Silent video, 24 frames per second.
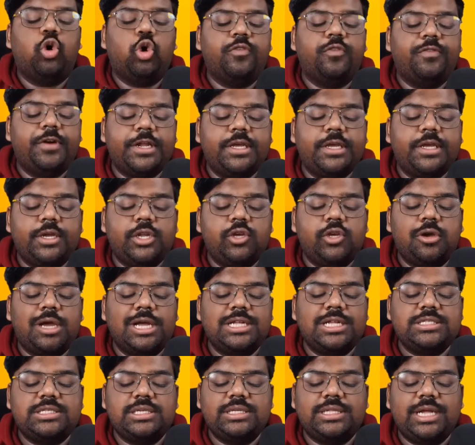Over here you
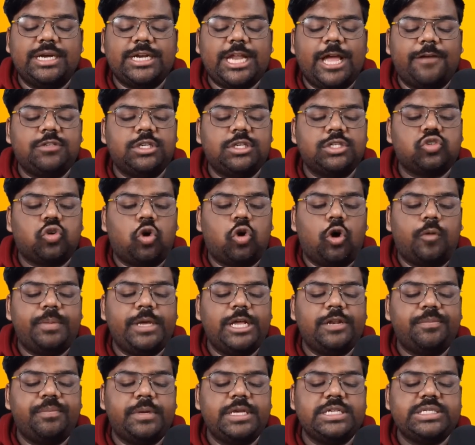can see that I have just copy
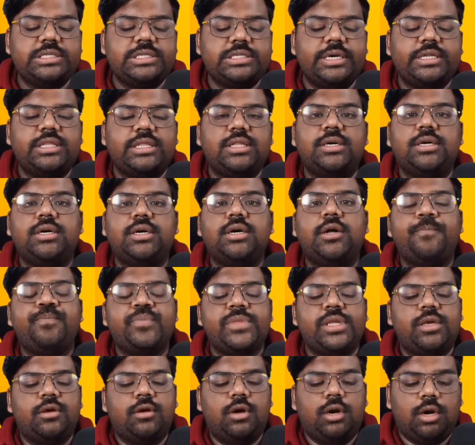and pasted the
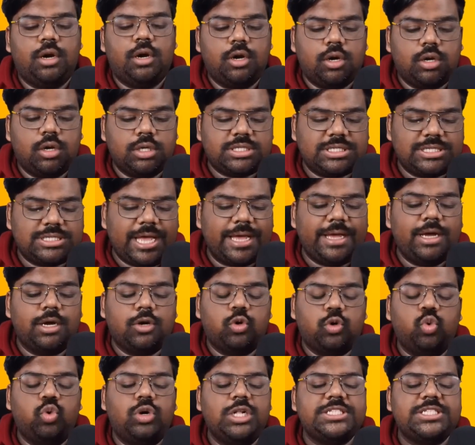
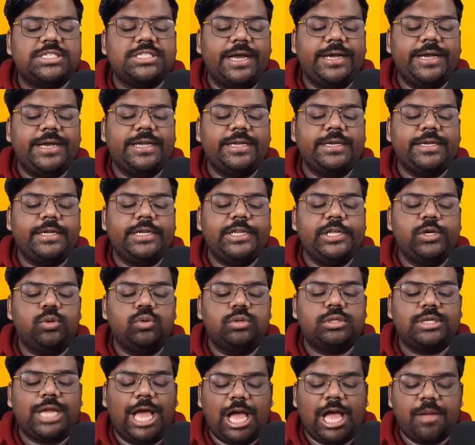Google site in a new
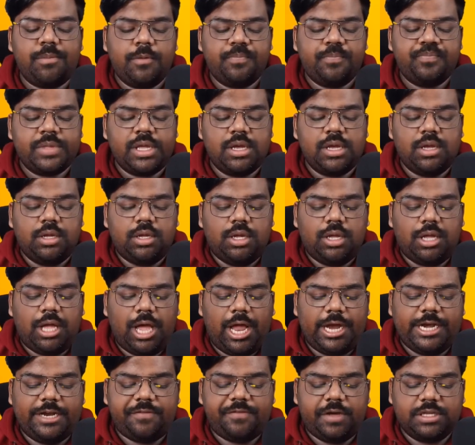tab,
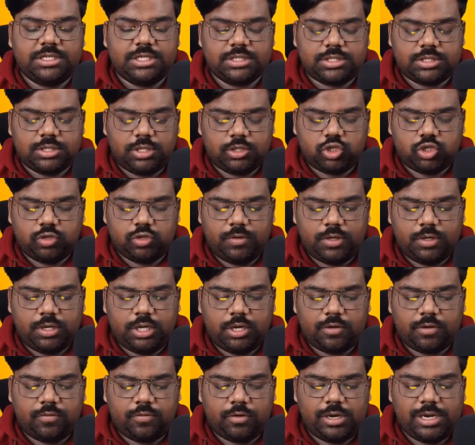and if I just search over here
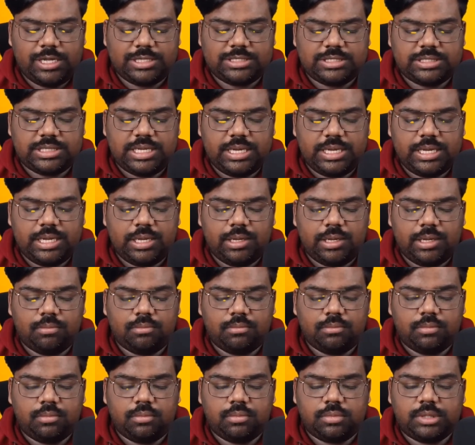for, let's say,
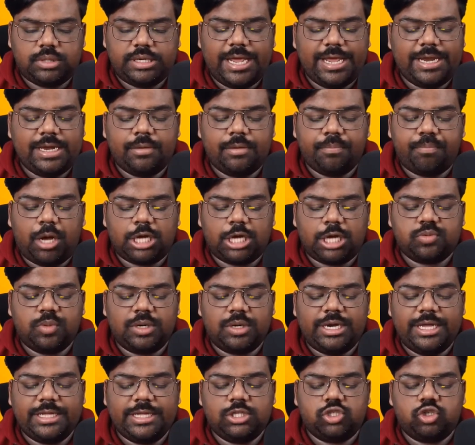10, password
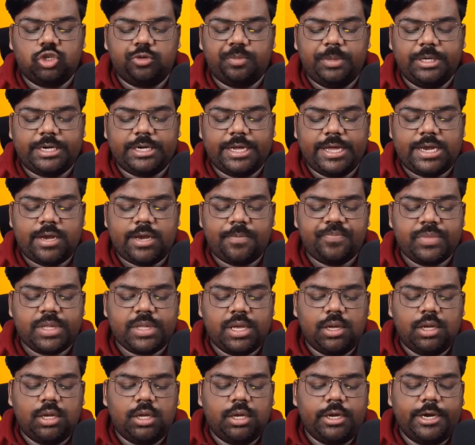length should be 10,
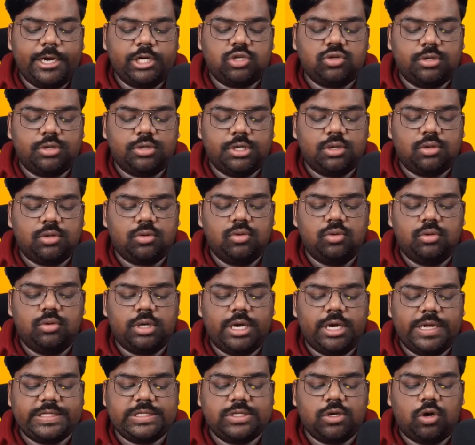it should include,
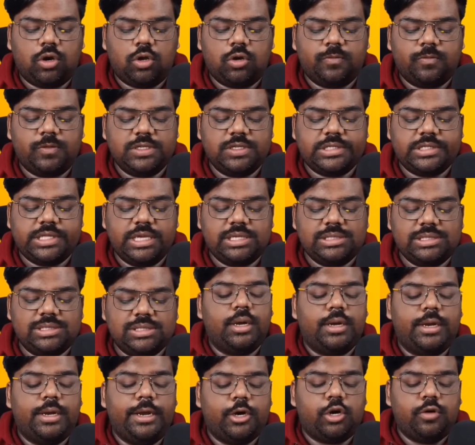let's say, all of these things.
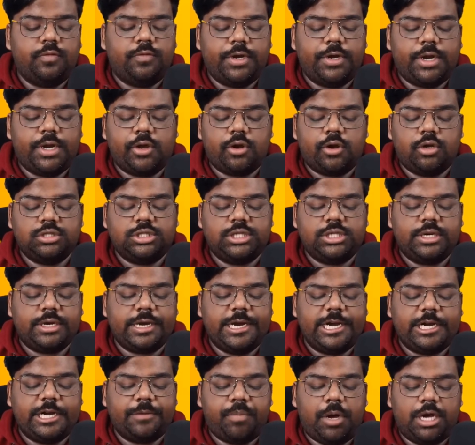Click over here on
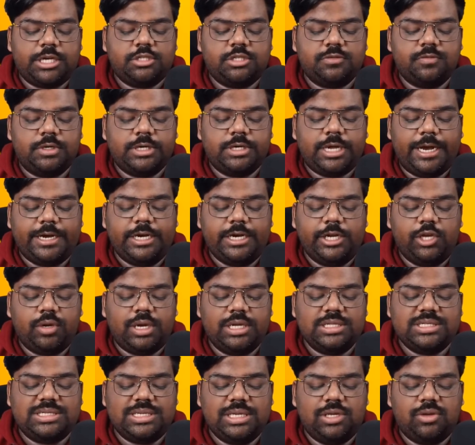generate password, and you
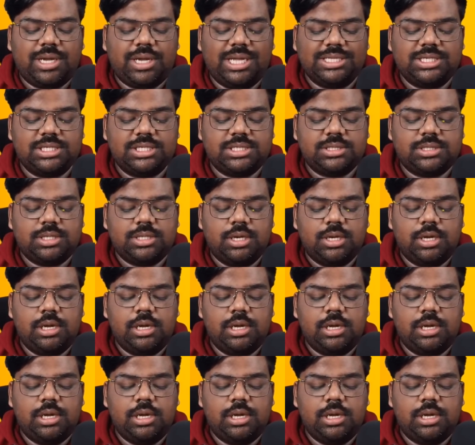can see you can just